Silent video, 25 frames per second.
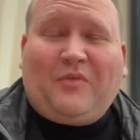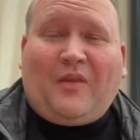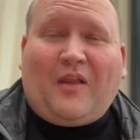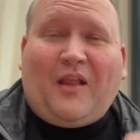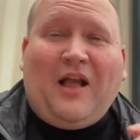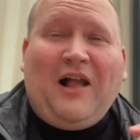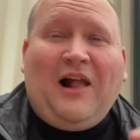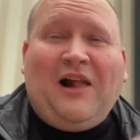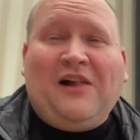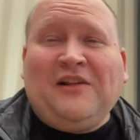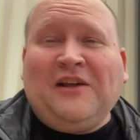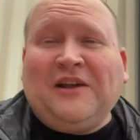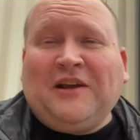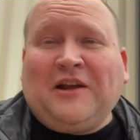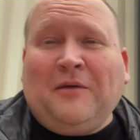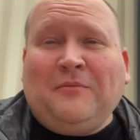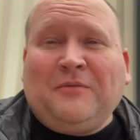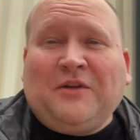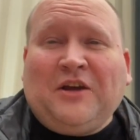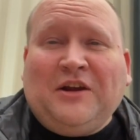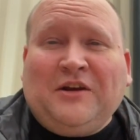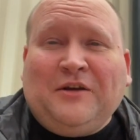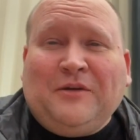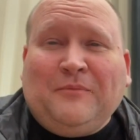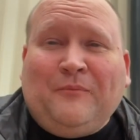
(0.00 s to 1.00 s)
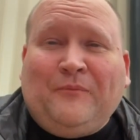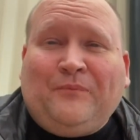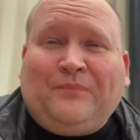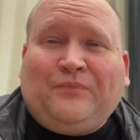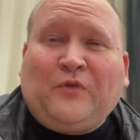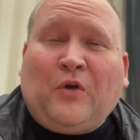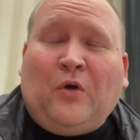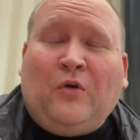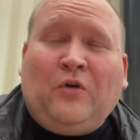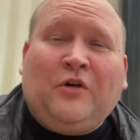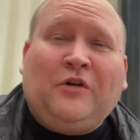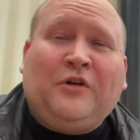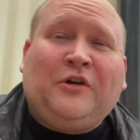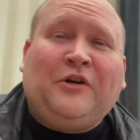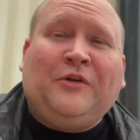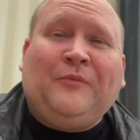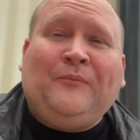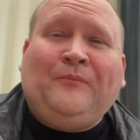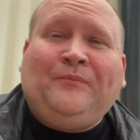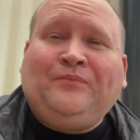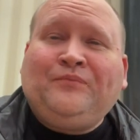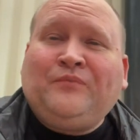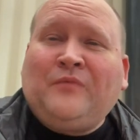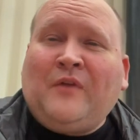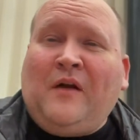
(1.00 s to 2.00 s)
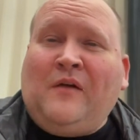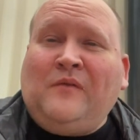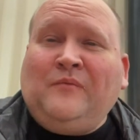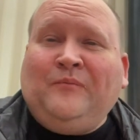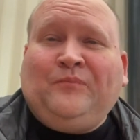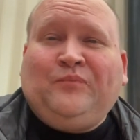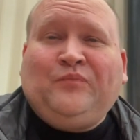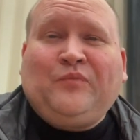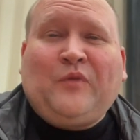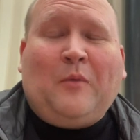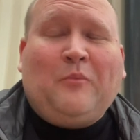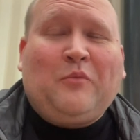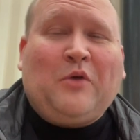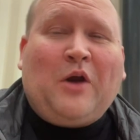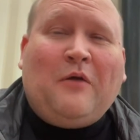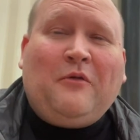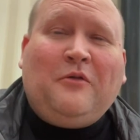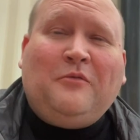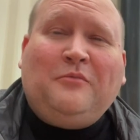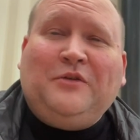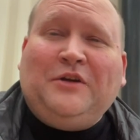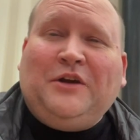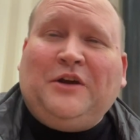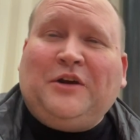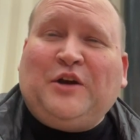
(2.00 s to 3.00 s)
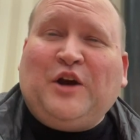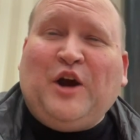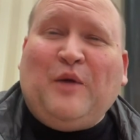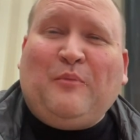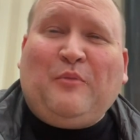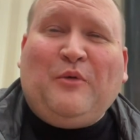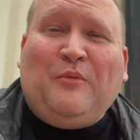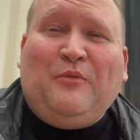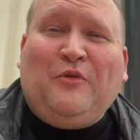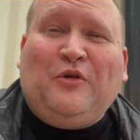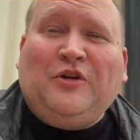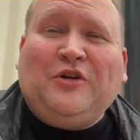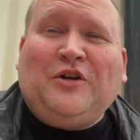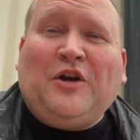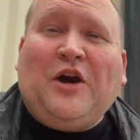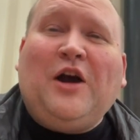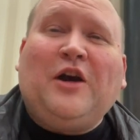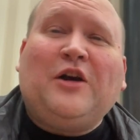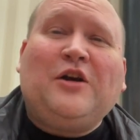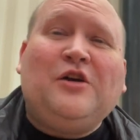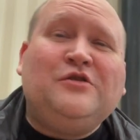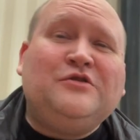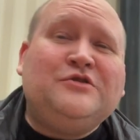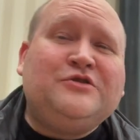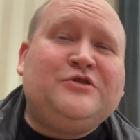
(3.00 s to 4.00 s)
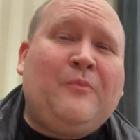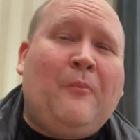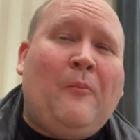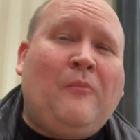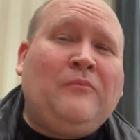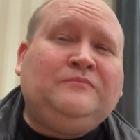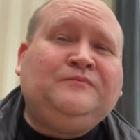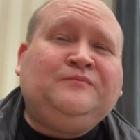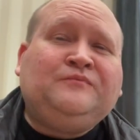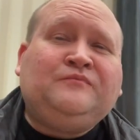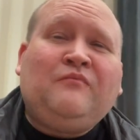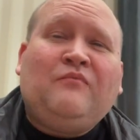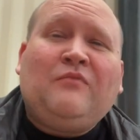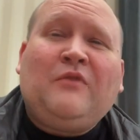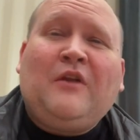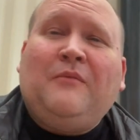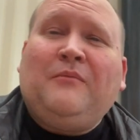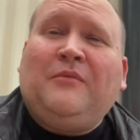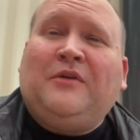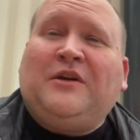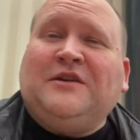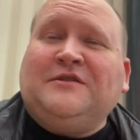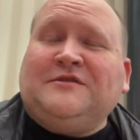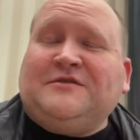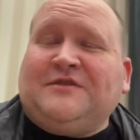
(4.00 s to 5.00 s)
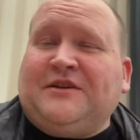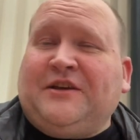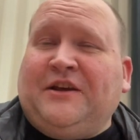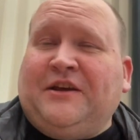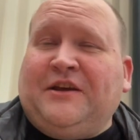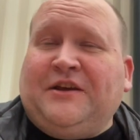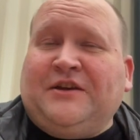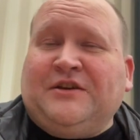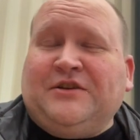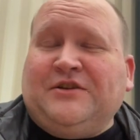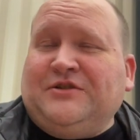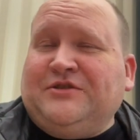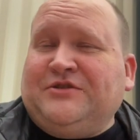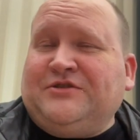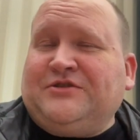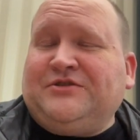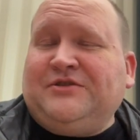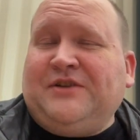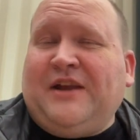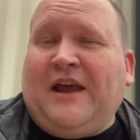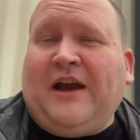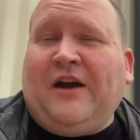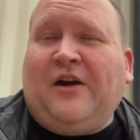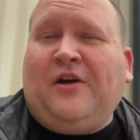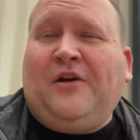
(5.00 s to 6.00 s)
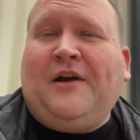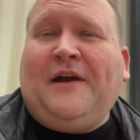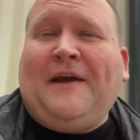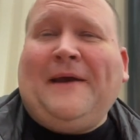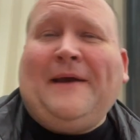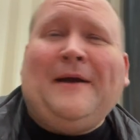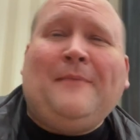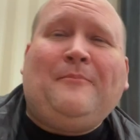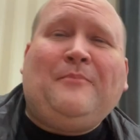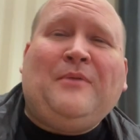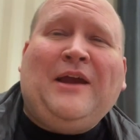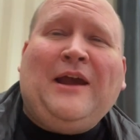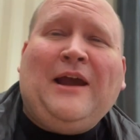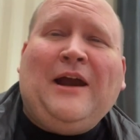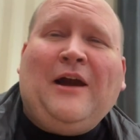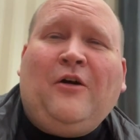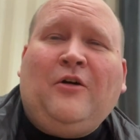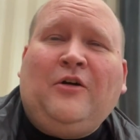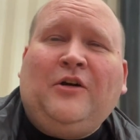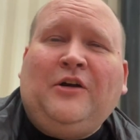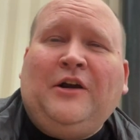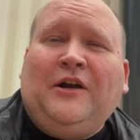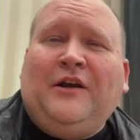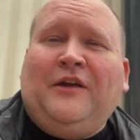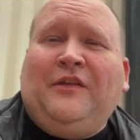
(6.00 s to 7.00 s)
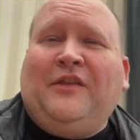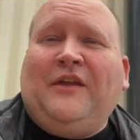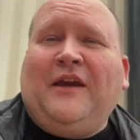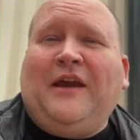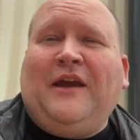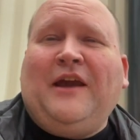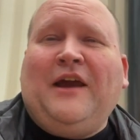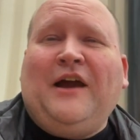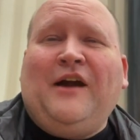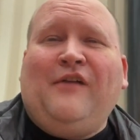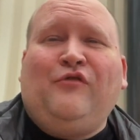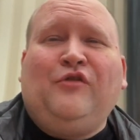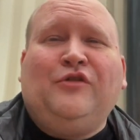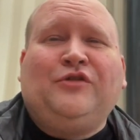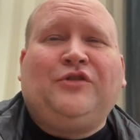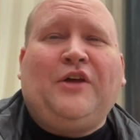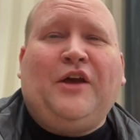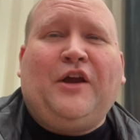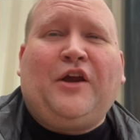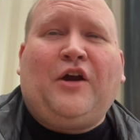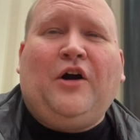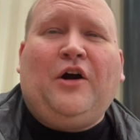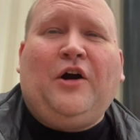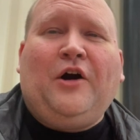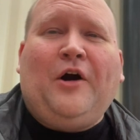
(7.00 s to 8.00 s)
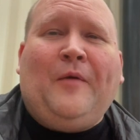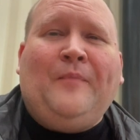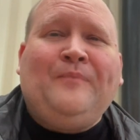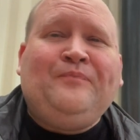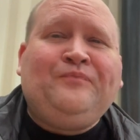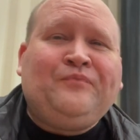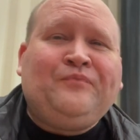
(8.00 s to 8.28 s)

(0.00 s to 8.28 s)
I think I'm going to order probably a couple more tacos because it is now happy hour and they have what they call